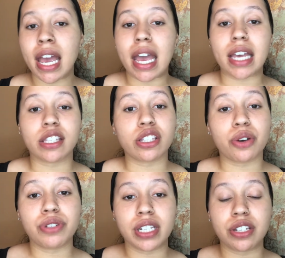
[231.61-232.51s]
It's so
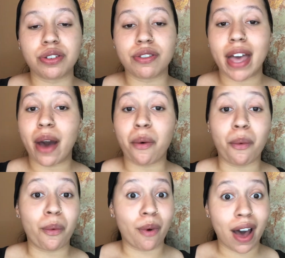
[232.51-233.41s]
gentle that
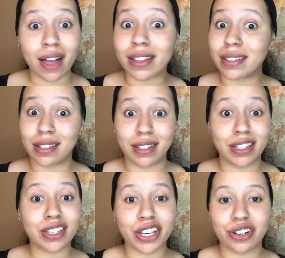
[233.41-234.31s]
while it's
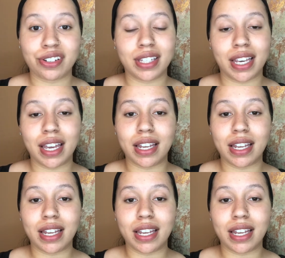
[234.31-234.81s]
cleansing your skin,